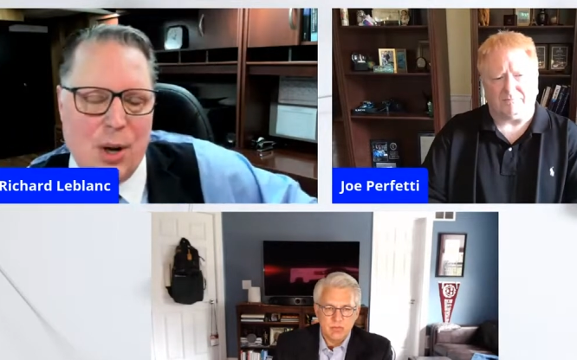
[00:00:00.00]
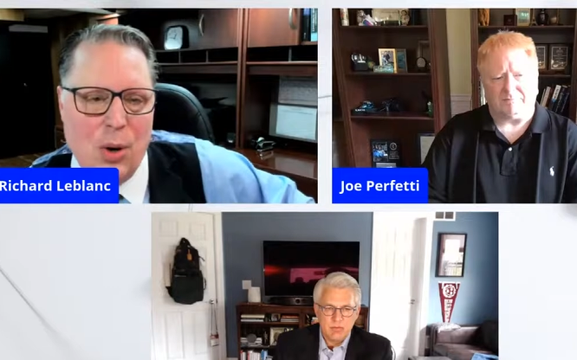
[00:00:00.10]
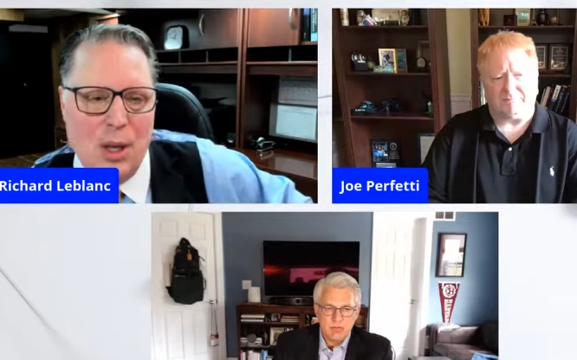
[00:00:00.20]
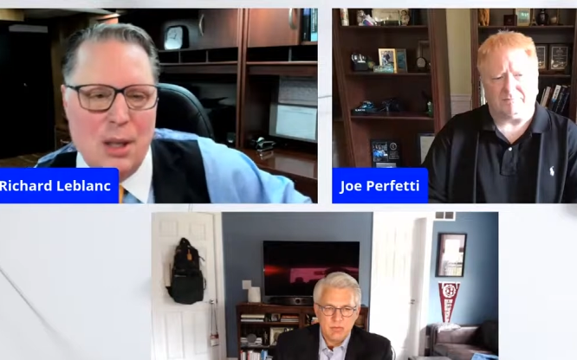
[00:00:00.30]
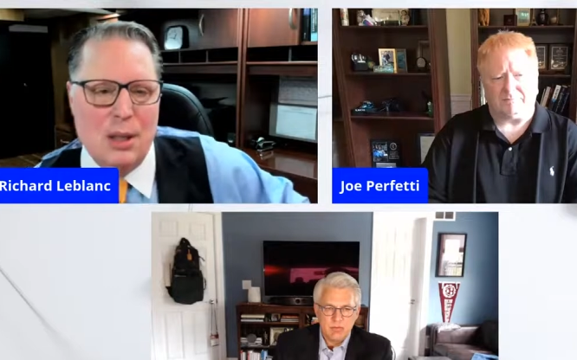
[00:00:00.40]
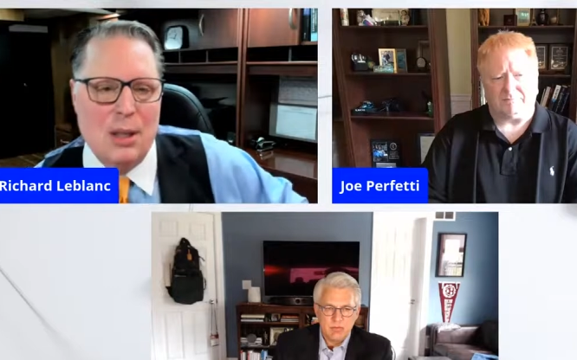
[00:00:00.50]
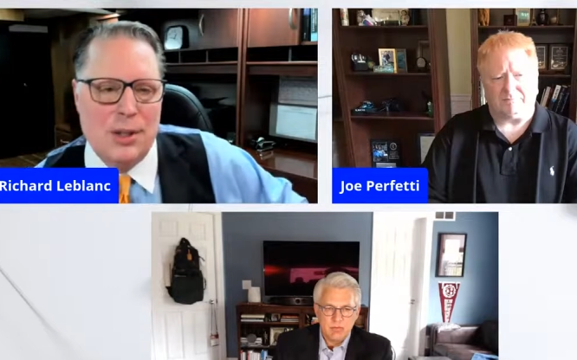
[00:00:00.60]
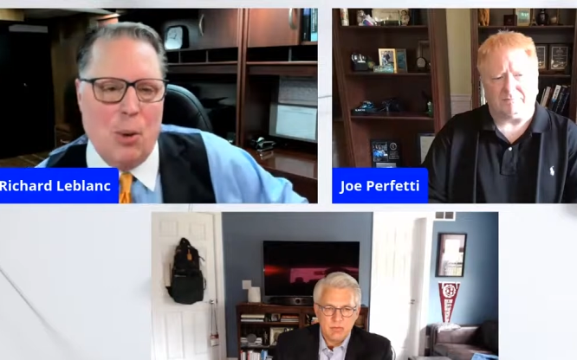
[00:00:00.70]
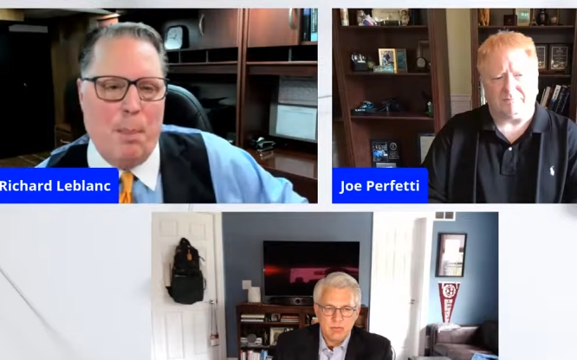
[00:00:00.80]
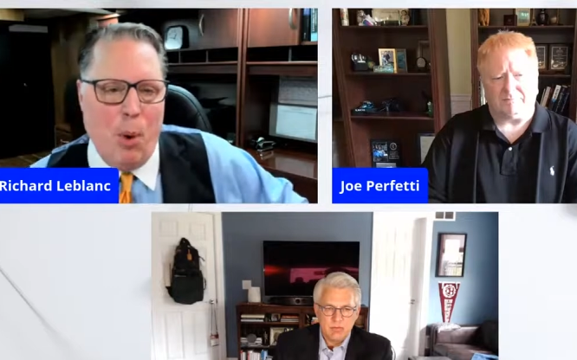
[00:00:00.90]
Speaker 1: So,
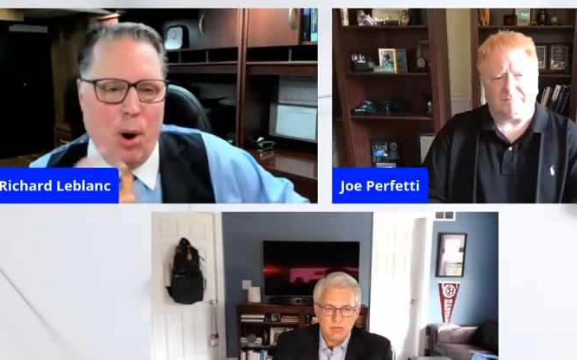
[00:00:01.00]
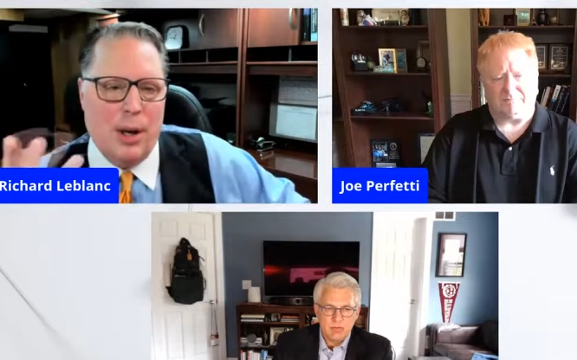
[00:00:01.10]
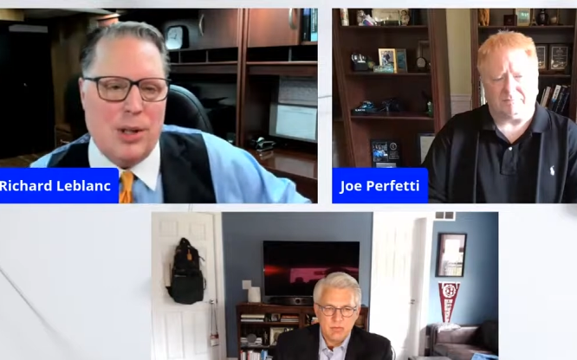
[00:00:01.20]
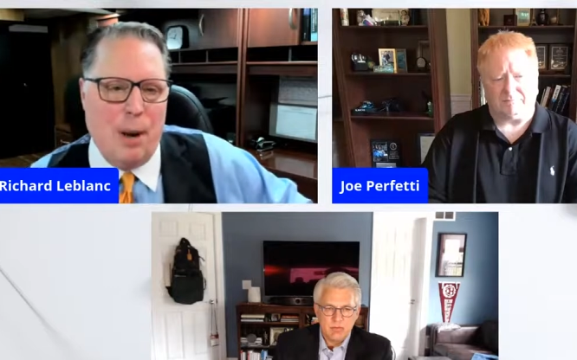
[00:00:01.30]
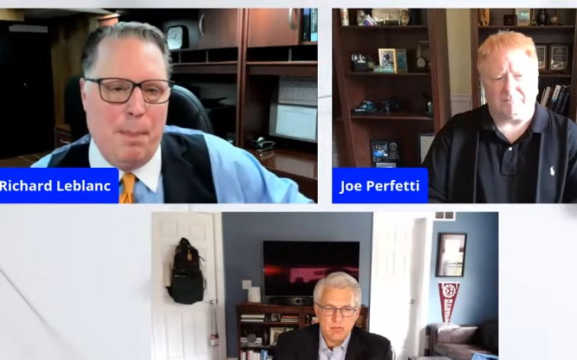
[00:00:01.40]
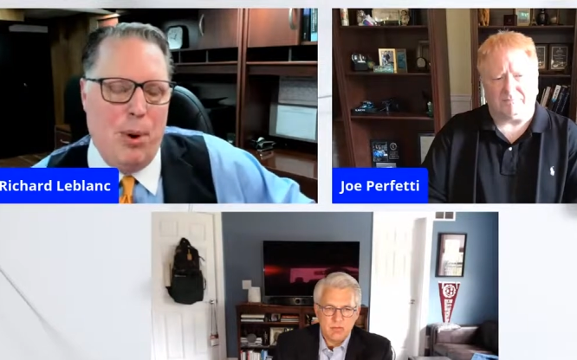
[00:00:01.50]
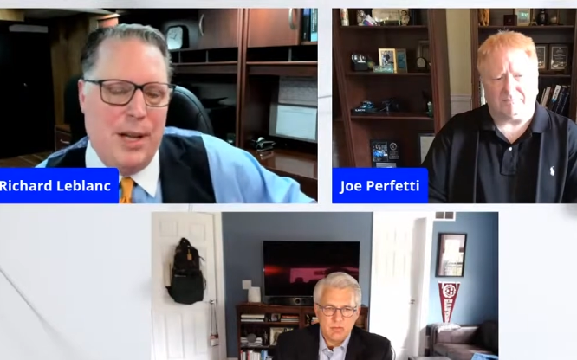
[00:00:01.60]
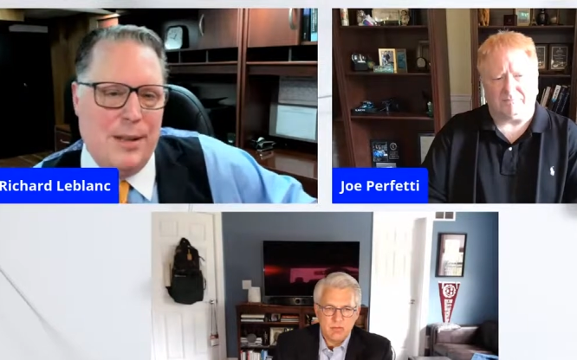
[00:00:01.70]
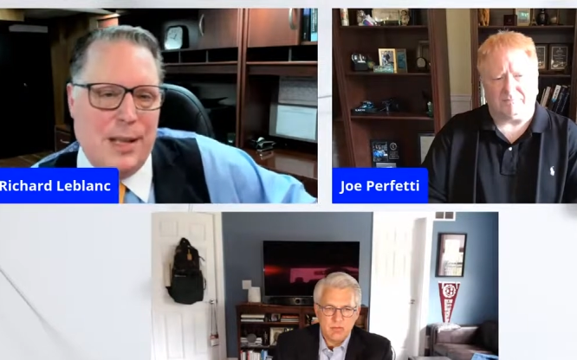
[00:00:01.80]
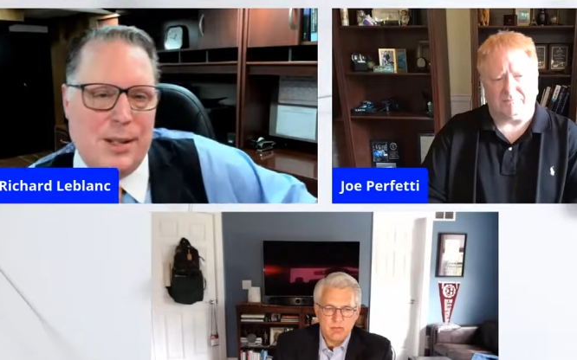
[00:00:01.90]
so boards are
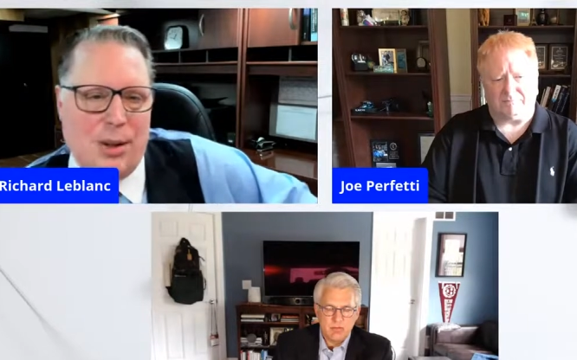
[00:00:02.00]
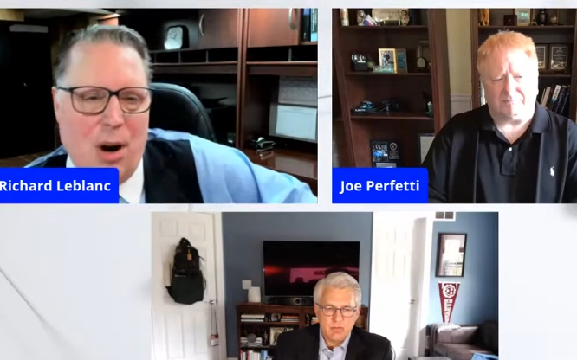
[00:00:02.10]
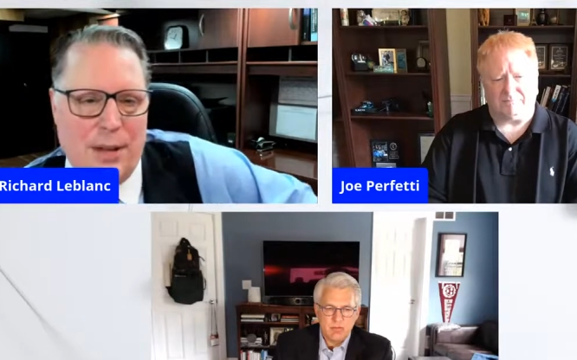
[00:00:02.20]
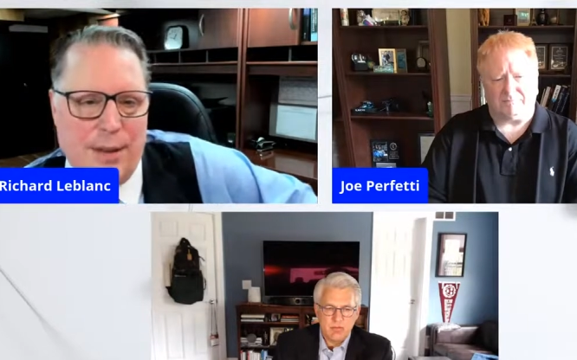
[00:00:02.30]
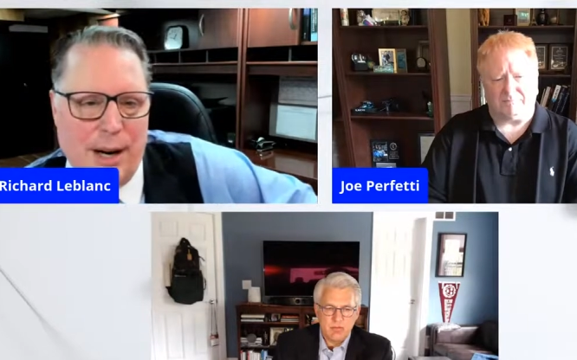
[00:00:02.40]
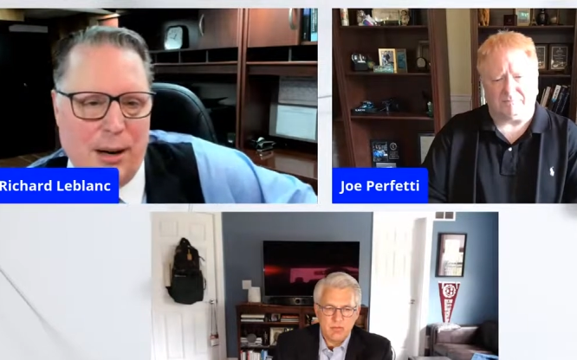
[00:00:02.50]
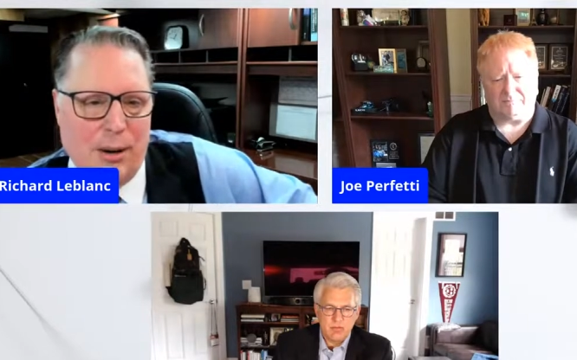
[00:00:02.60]
putting this on